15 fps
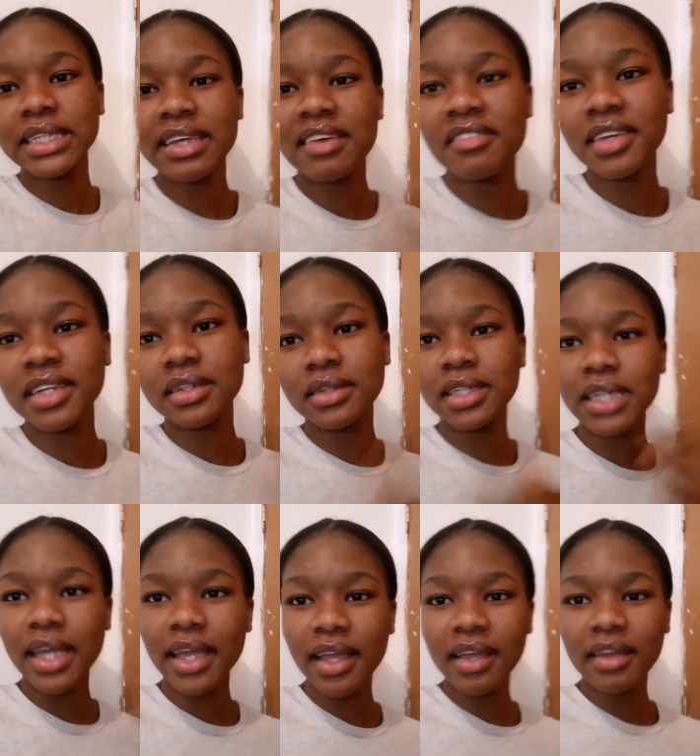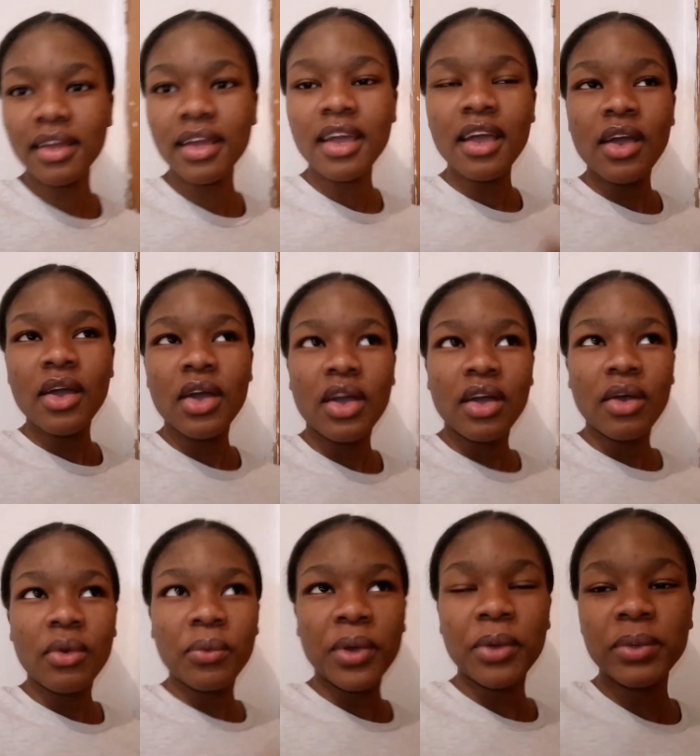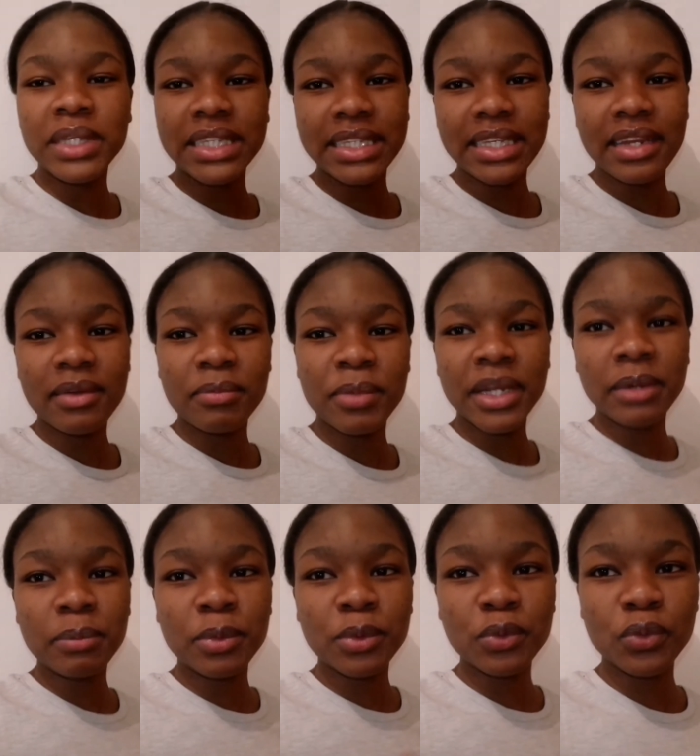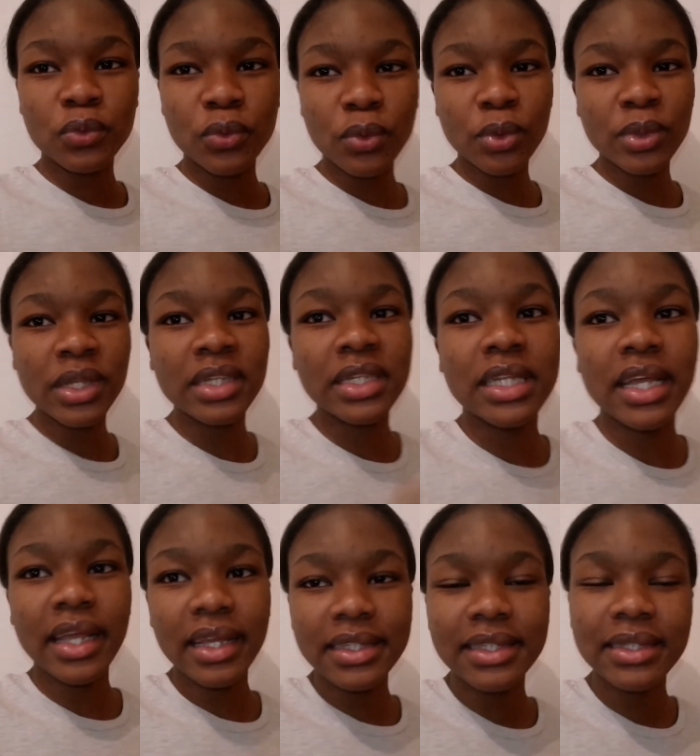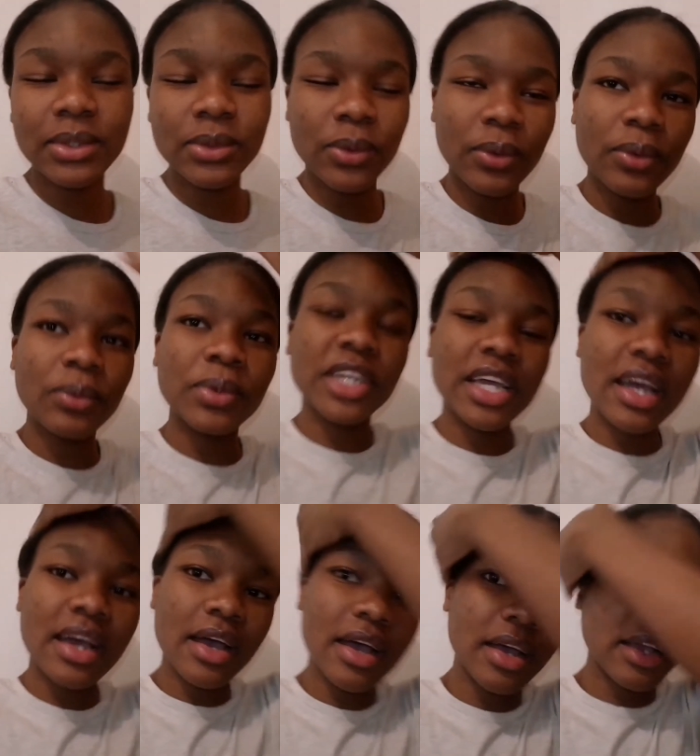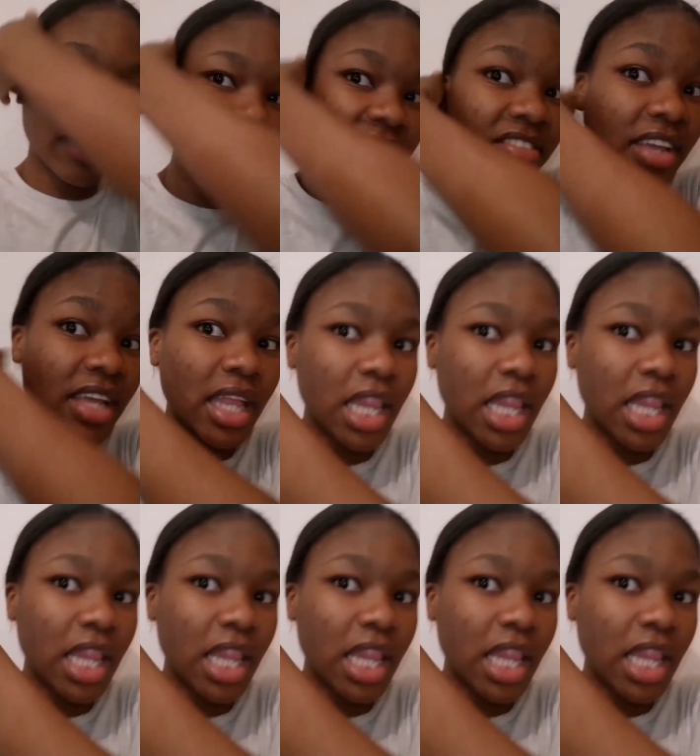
have a day where we celebrate it before the days so we are having a